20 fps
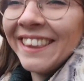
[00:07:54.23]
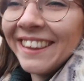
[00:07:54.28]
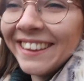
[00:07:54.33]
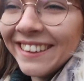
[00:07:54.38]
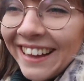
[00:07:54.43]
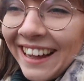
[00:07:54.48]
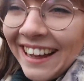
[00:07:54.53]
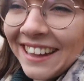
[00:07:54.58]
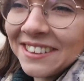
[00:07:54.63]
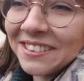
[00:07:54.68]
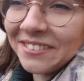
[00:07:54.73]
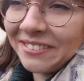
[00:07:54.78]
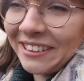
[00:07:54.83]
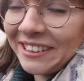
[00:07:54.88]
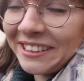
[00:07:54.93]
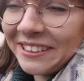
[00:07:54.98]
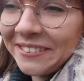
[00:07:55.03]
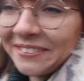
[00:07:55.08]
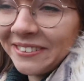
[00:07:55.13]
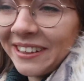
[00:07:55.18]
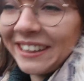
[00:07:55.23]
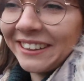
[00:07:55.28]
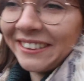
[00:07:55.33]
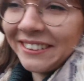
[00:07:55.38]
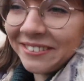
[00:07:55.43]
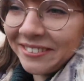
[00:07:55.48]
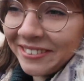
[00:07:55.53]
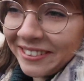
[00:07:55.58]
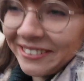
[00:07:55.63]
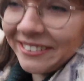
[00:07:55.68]
the last video where I
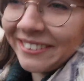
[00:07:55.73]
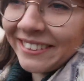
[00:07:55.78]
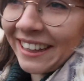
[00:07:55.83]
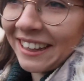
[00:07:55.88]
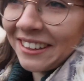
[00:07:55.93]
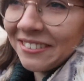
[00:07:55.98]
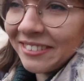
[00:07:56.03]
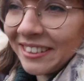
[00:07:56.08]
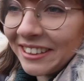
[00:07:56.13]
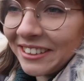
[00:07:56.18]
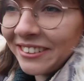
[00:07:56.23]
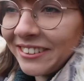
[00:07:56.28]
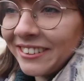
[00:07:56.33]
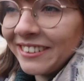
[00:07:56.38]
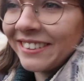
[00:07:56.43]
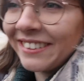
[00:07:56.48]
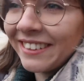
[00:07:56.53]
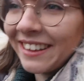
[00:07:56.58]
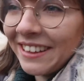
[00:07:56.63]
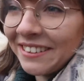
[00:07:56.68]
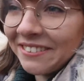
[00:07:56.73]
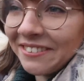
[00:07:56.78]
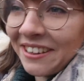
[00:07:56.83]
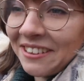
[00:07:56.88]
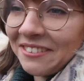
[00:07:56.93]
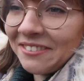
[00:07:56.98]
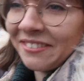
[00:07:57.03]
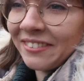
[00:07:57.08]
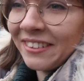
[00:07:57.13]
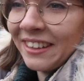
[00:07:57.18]
looked for those kingfishers, if
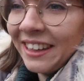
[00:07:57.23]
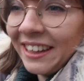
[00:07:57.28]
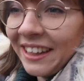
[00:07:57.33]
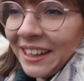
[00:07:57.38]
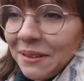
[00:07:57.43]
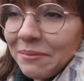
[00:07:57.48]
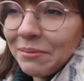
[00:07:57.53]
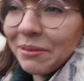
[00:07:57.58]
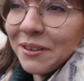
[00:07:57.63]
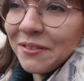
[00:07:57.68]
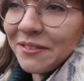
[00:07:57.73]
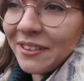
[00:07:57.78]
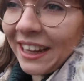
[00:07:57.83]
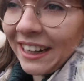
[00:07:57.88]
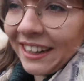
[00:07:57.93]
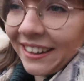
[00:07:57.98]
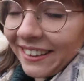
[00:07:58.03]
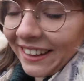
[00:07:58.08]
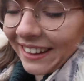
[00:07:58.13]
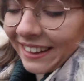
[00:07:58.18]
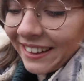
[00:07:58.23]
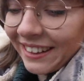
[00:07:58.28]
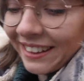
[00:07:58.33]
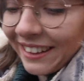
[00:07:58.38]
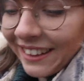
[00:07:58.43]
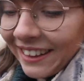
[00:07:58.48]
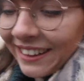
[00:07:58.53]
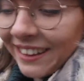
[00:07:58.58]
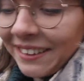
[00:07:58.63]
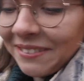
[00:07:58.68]
it proves anything,
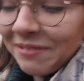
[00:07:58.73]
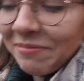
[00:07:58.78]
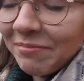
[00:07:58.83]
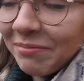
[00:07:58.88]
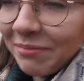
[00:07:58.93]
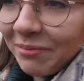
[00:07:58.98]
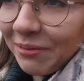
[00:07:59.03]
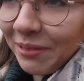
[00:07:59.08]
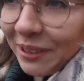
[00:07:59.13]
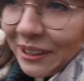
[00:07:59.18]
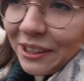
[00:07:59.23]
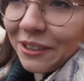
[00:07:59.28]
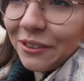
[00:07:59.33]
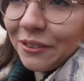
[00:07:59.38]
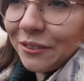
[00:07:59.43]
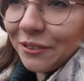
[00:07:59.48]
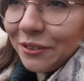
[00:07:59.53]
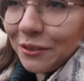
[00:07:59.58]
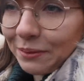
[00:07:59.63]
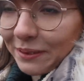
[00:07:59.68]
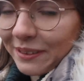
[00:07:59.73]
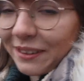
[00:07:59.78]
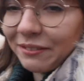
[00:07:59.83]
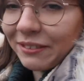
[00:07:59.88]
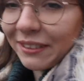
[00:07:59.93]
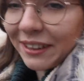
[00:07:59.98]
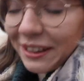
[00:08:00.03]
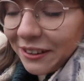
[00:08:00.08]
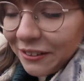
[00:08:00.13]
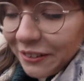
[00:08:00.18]
when you go
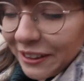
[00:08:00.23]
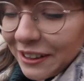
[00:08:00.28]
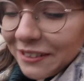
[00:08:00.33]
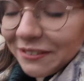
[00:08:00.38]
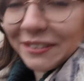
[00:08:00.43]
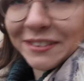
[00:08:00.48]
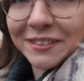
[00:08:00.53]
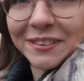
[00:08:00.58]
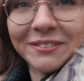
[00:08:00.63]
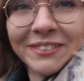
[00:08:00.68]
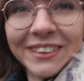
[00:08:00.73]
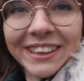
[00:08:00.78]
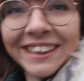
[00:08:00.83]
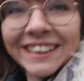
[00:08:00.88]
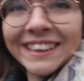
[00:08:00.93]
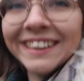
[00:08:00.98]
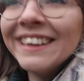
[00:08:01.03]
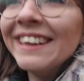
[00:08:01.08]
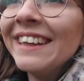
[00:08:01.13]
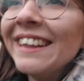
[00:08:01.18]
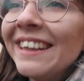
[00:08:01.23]
specifically looking for something,